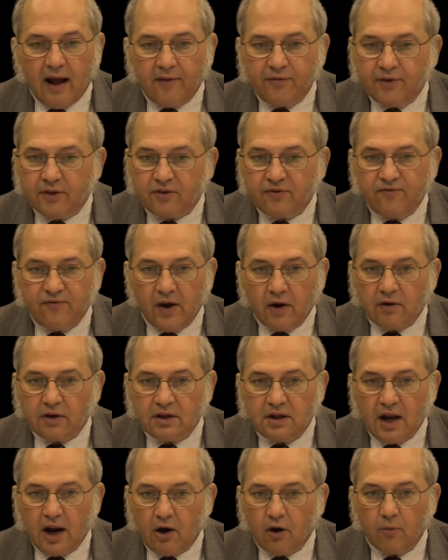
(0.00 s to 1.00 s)
this very
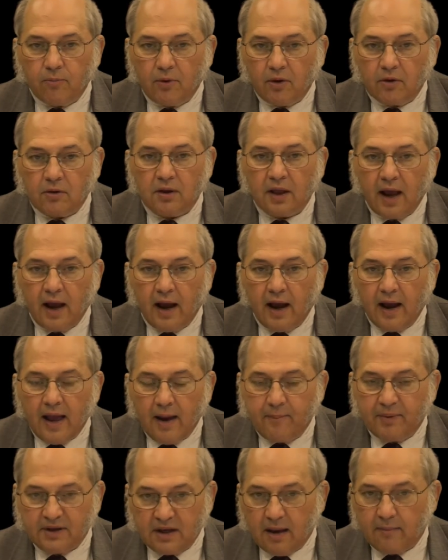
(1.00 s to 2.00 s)
terrible
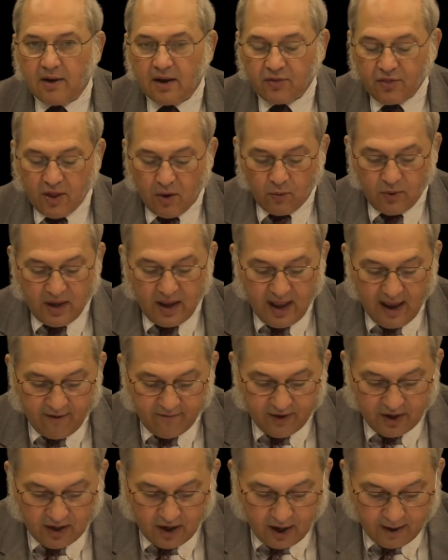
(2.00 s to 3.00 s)
epidemic that we
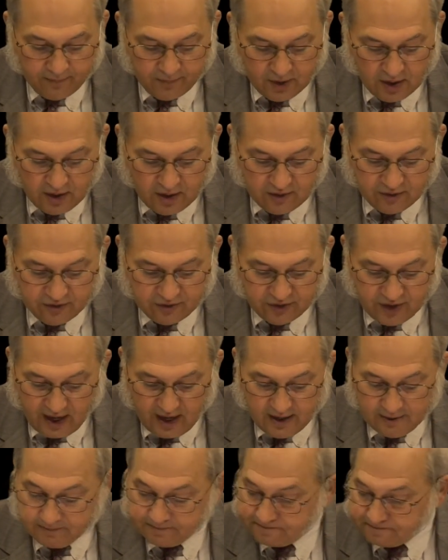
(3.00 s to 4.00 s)
have in our state.